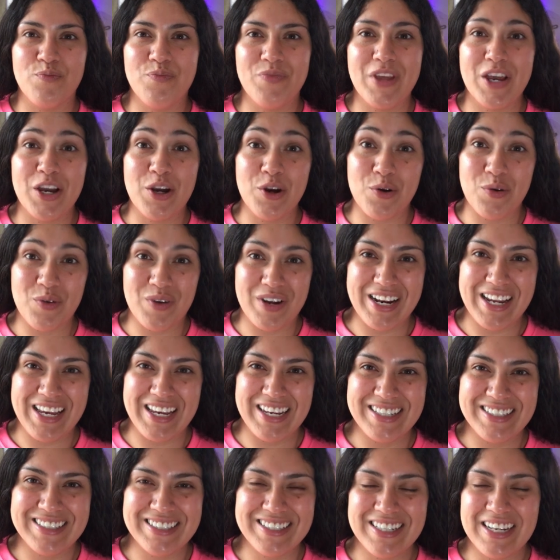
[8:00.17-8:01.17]

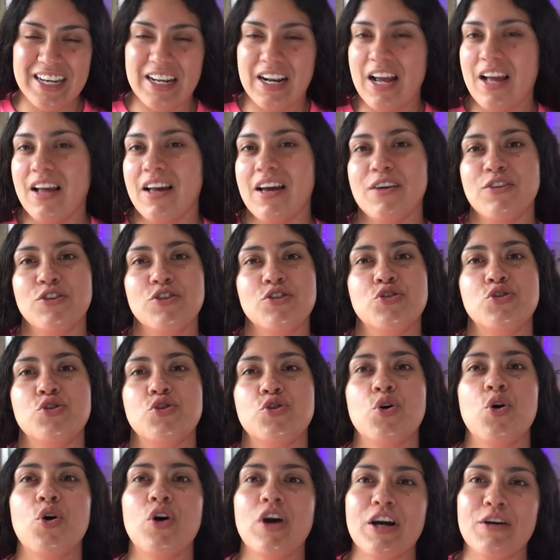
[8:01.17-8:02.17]
ingredient. And I
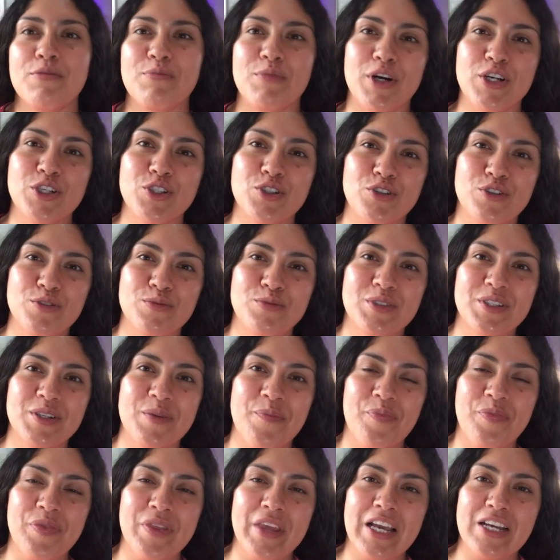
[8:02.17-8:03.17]
enjoy mushrooms
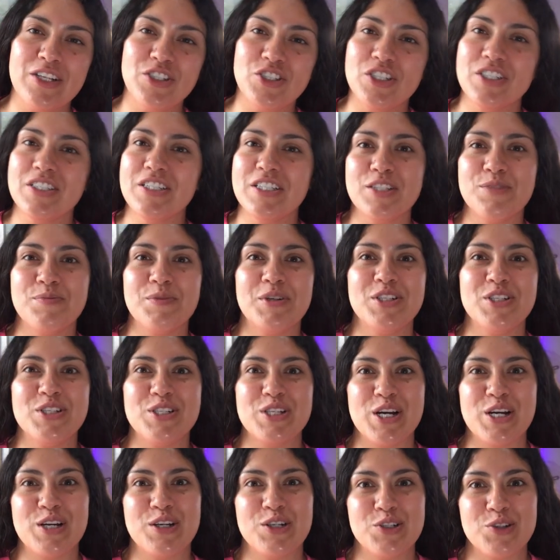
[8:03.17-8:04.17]
just as much as
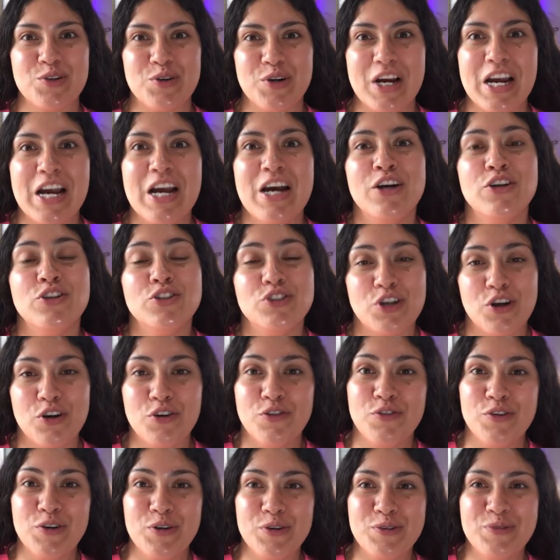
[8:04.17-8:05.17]
I enjoy
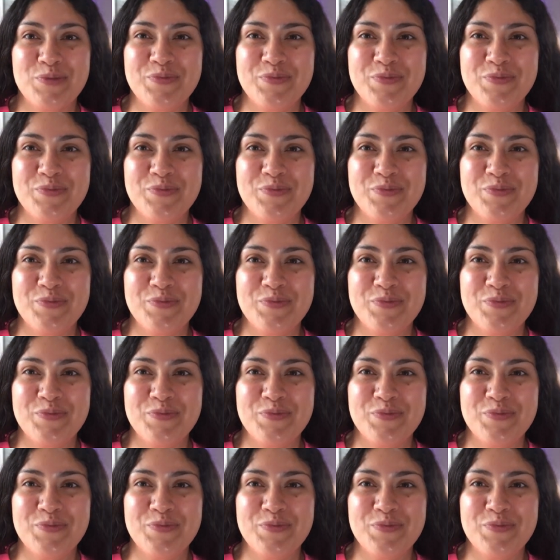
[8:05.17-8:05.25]
tofu.